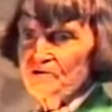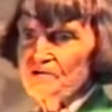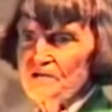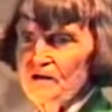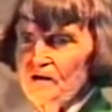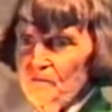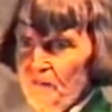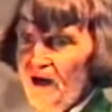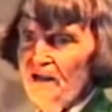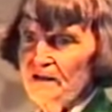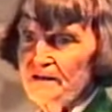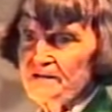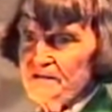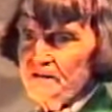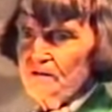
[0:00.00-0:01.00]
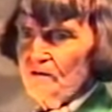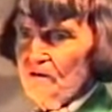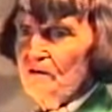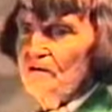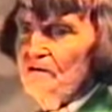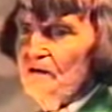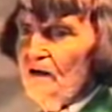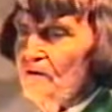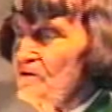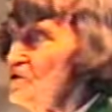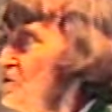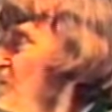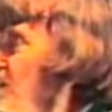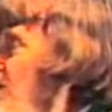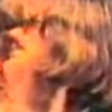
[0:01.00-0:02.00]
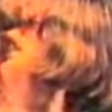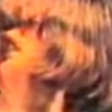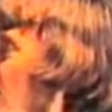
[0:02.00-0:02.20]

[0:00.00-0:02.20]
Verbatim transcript: you see, balance nourishment.